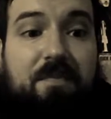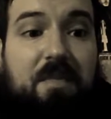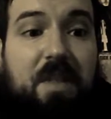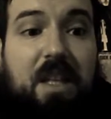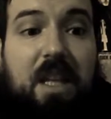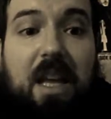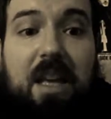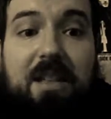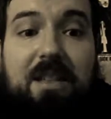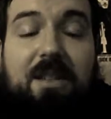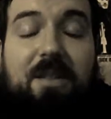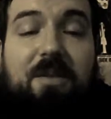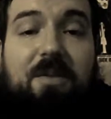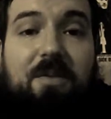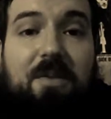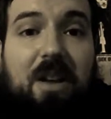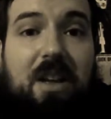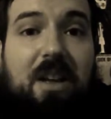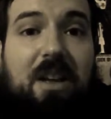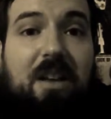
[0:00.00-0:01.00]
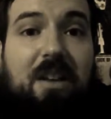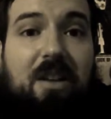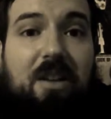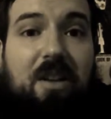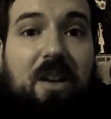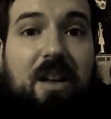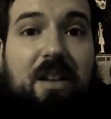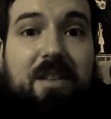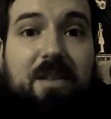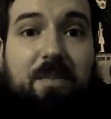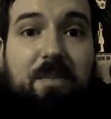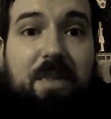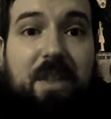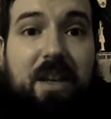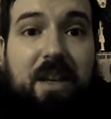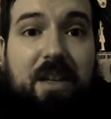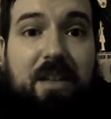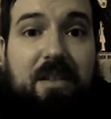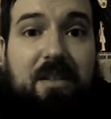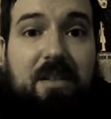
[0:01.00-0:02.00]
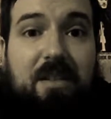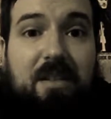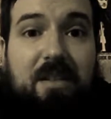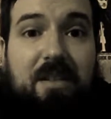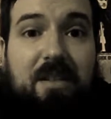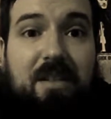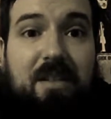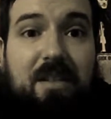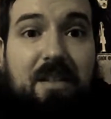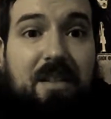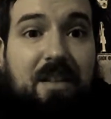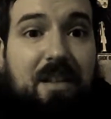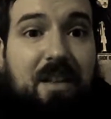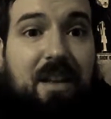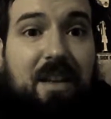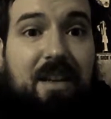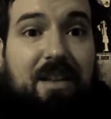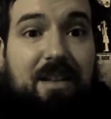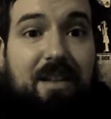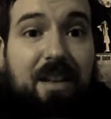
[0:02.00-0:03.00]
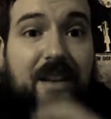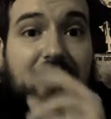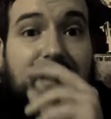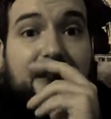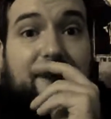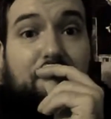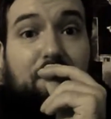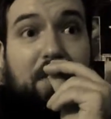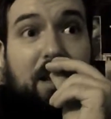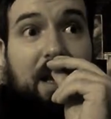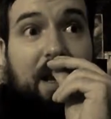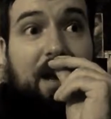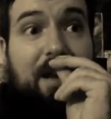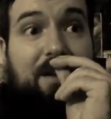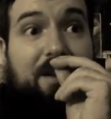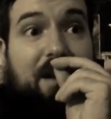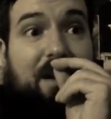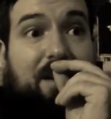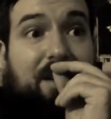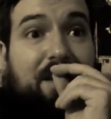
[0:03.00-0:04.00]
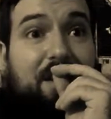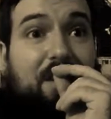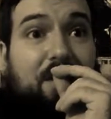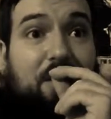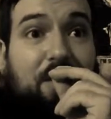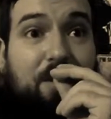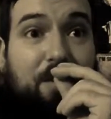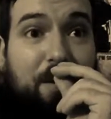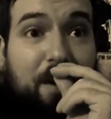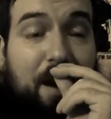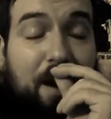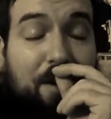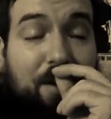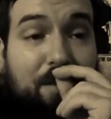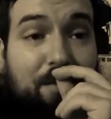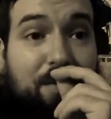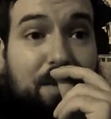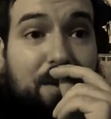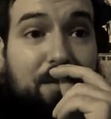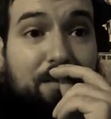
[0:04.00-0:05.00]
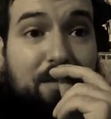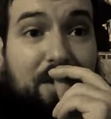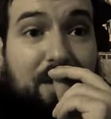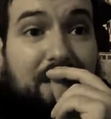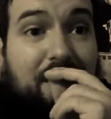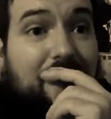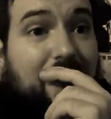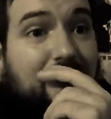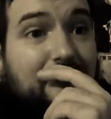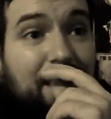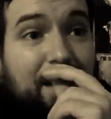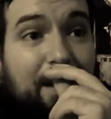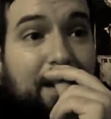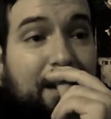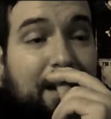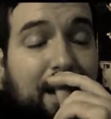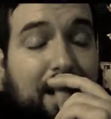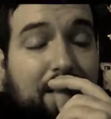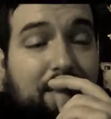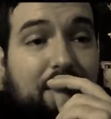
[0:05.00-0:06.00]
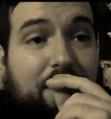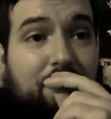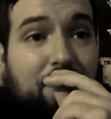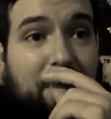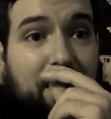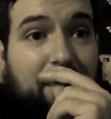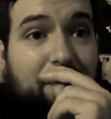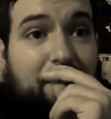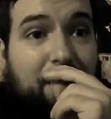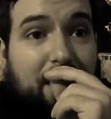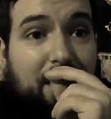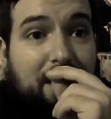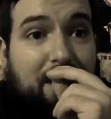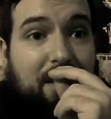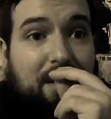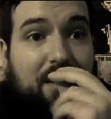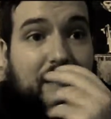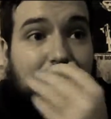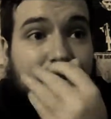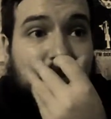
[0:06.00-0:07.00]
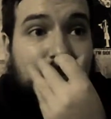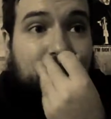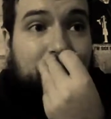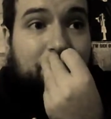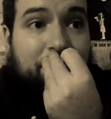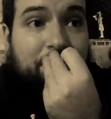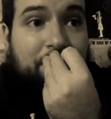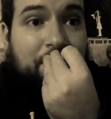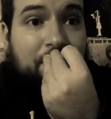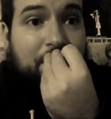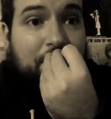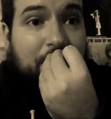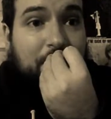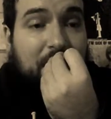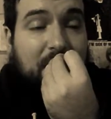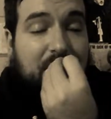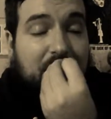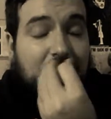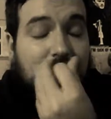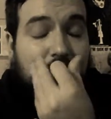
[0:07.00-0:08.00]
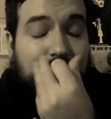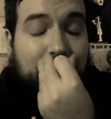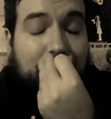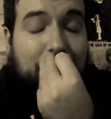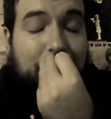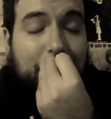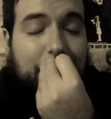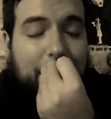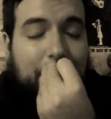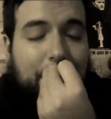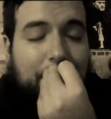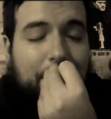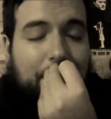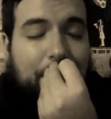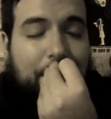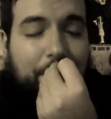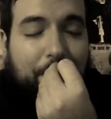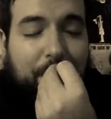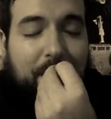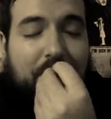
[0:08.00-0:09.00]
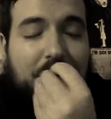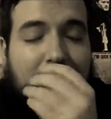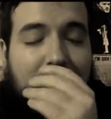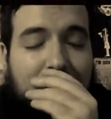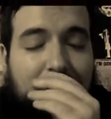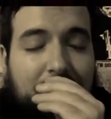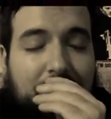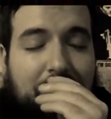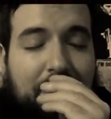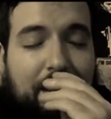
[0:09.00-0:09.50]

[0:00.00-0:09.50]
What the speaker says: Lots of awesome things, like the splash onto the whole crowd of people. That was pretty funny looking, except the finish.